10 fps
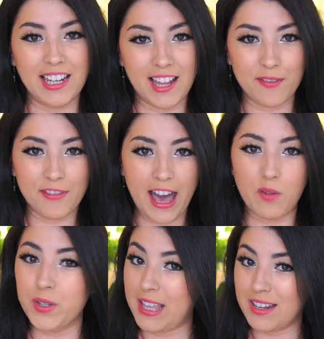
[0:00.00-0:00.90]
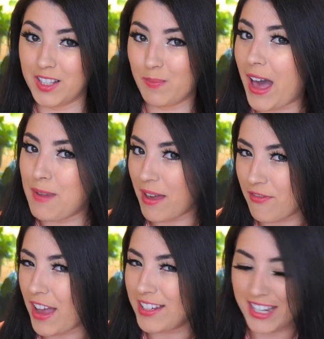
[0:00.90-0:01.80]
I love that. Was that inspired by
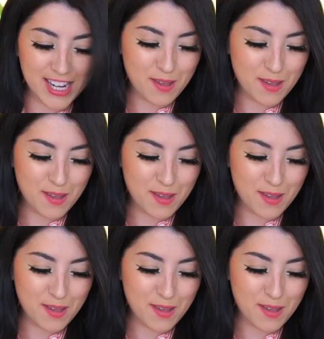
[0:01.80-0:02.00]
Finding